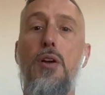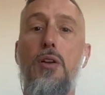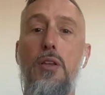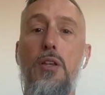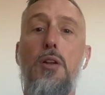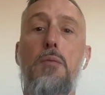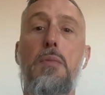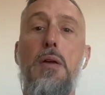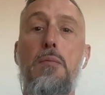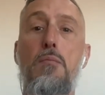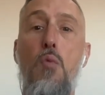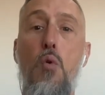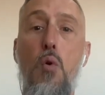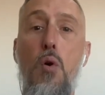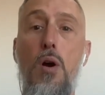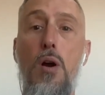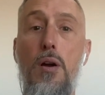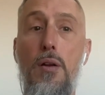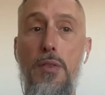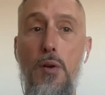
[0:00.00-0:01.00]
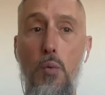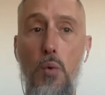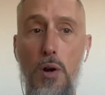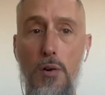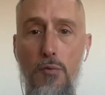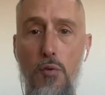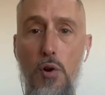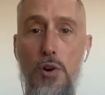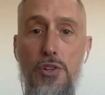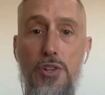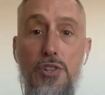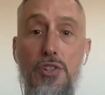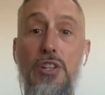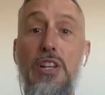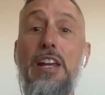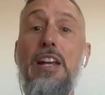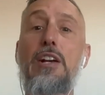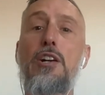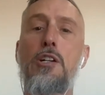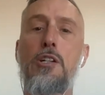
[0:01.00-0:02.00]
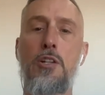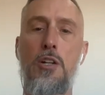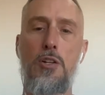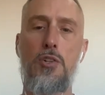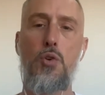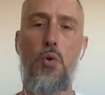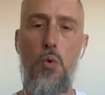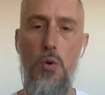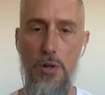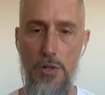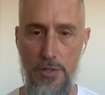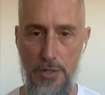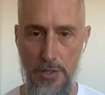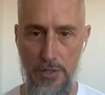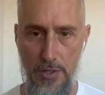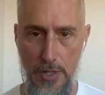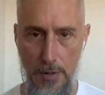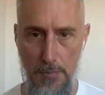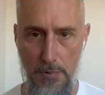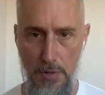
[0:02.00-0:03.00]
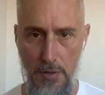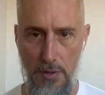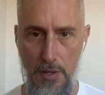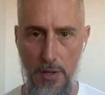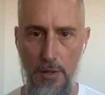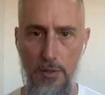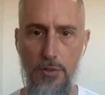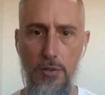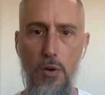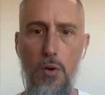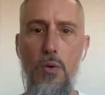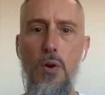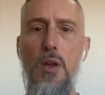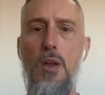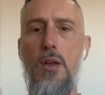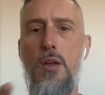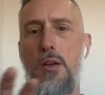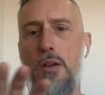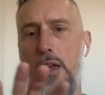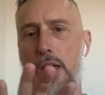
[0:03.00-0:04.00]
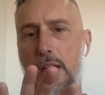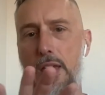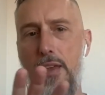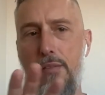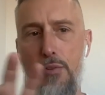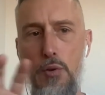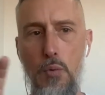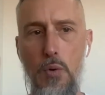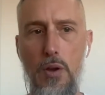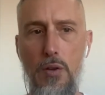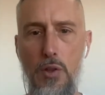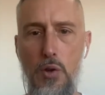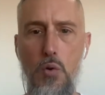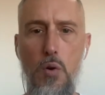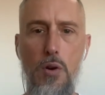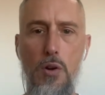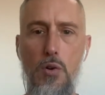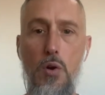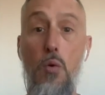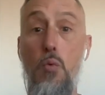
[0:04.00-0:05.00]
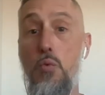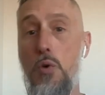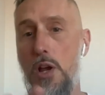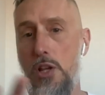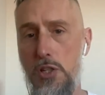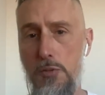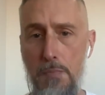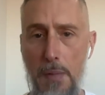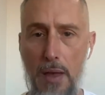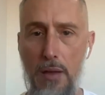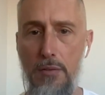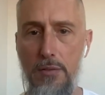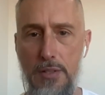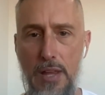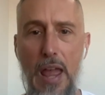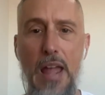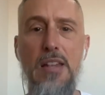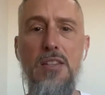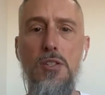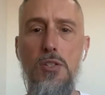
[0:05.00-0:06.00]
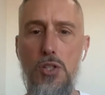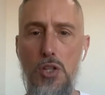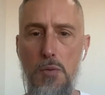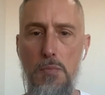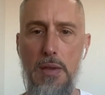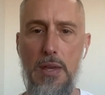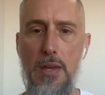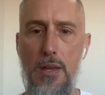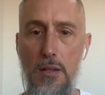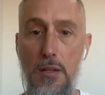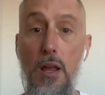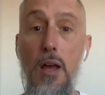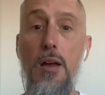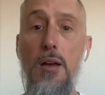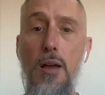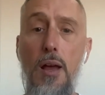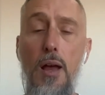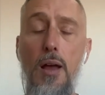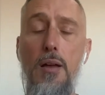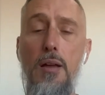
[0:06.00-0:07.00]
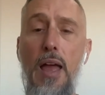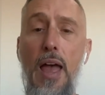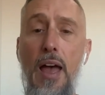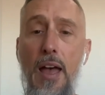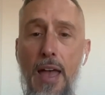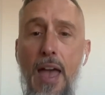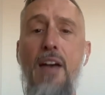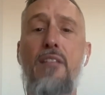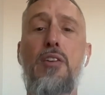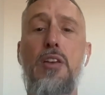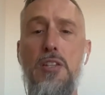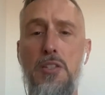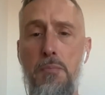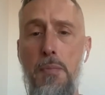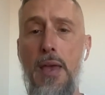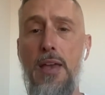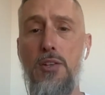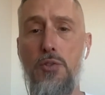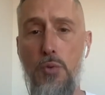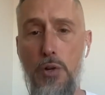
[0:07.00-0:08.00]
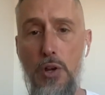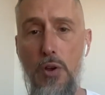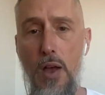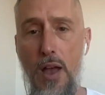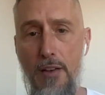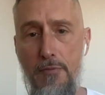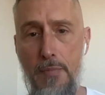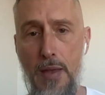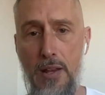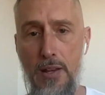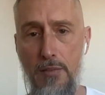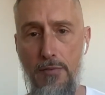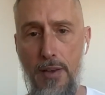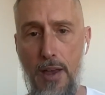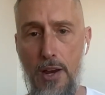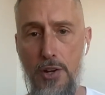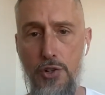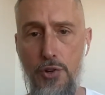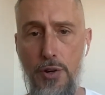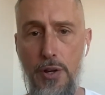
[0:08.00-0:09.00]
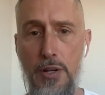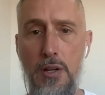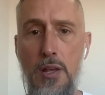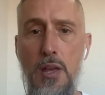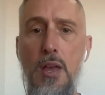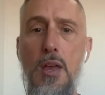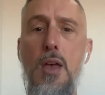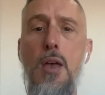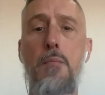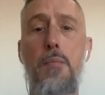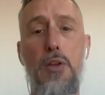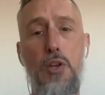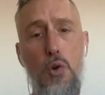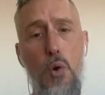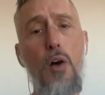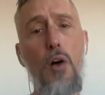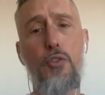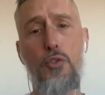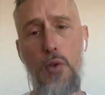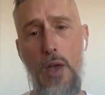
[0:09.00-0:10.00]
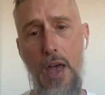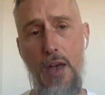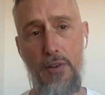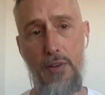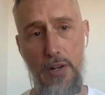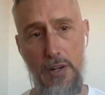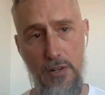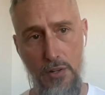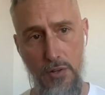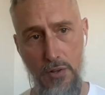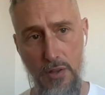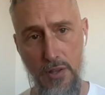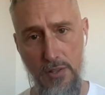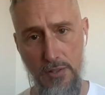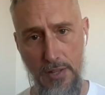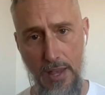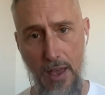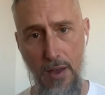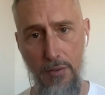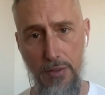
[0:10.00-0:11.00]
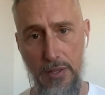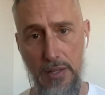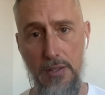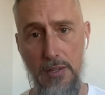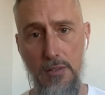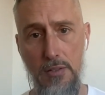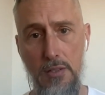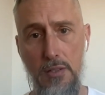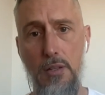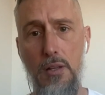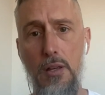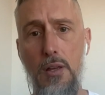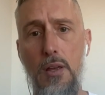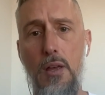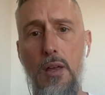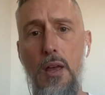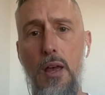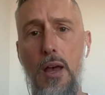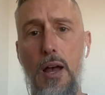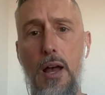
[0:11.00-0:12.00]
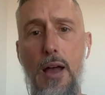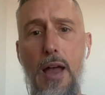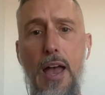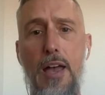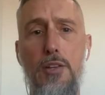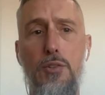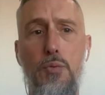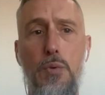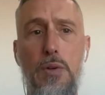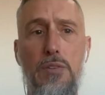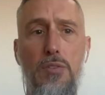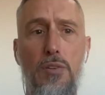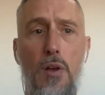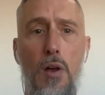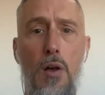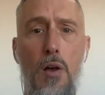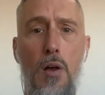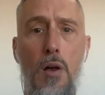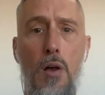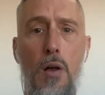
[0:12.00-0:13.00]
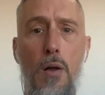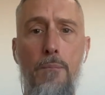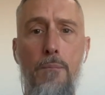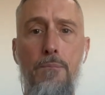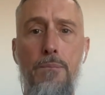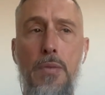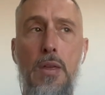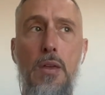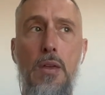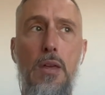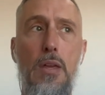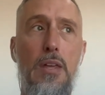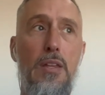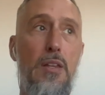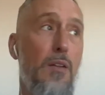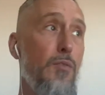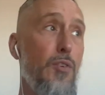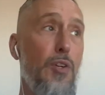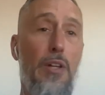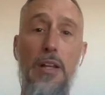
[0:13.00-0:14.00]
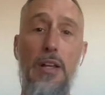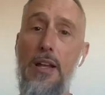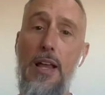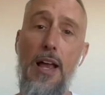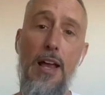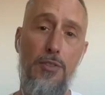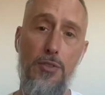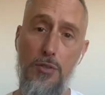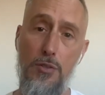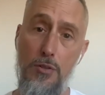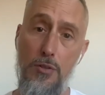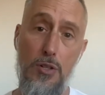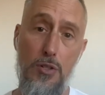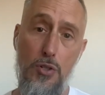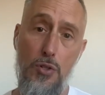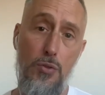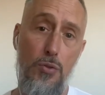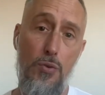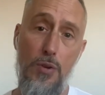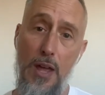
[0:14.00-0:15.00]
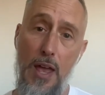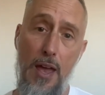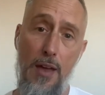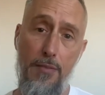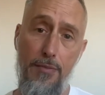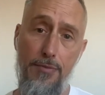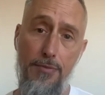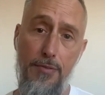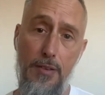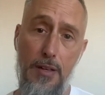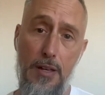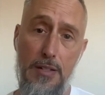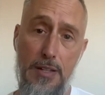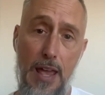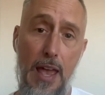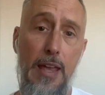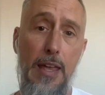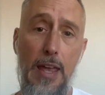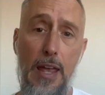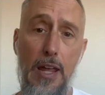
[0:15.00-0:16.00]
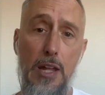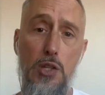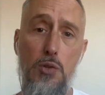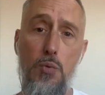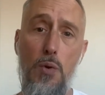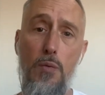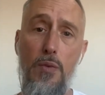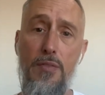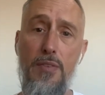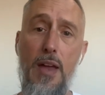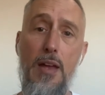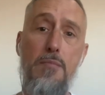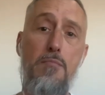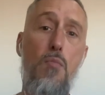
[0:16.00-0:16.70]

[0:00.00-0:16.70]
They're a little bit more, the workforce is geared towards these types of things. So, if you will, the quote unquote Rust Belt tends to be a, a, a heavy space where you have manufacturing, but you also have it into the Southeast, uh, as we saw in the really last two and a half uh, decades where we've